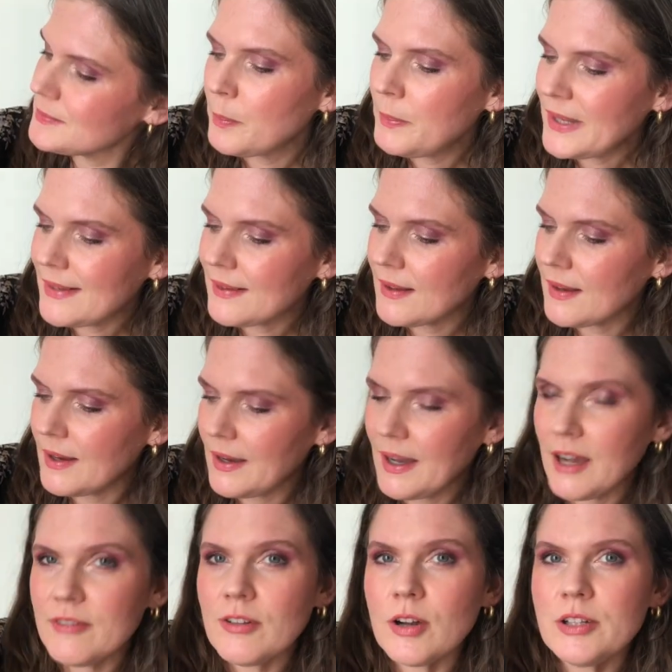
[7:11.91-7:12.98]
Bitter,
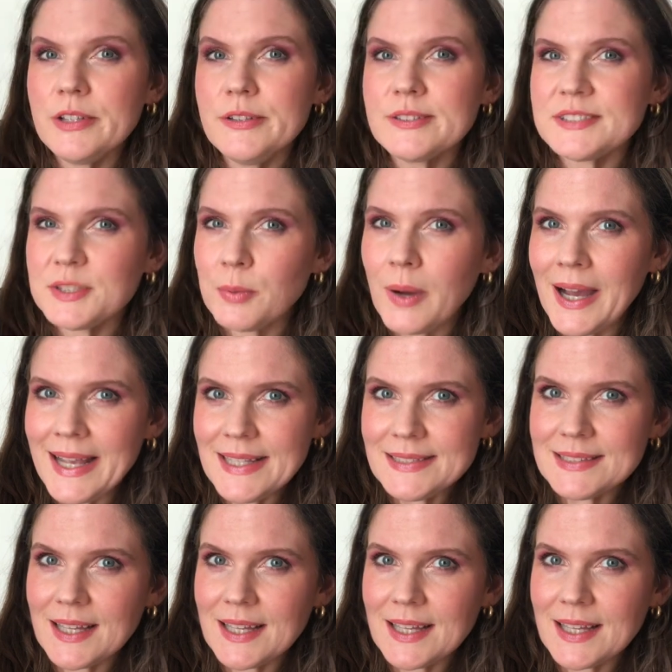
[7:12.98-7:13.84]
I've only used twice,